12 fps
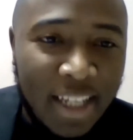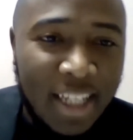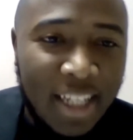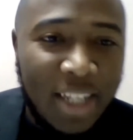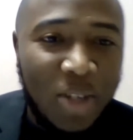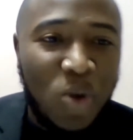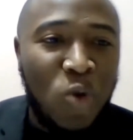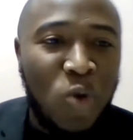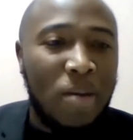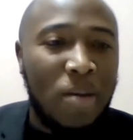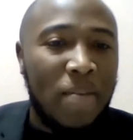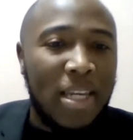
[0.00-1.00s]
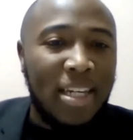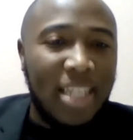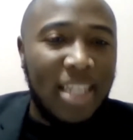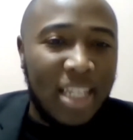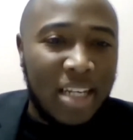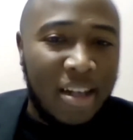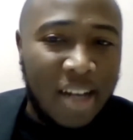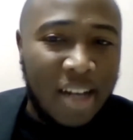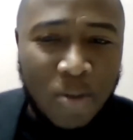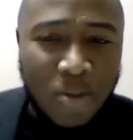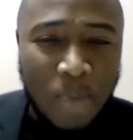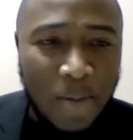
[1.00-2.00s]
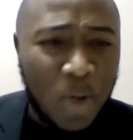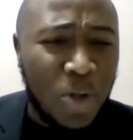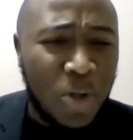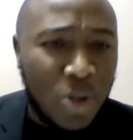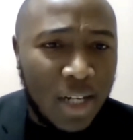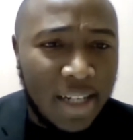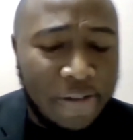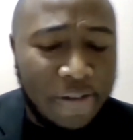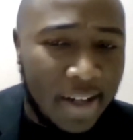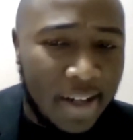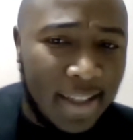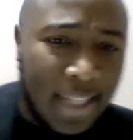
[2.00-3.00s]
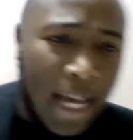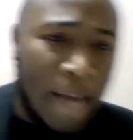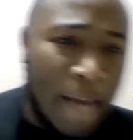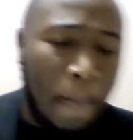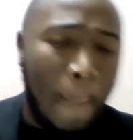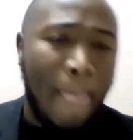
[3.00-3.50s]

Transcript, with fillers: you know, who may be in need, or uh, maybe going through a difficult time,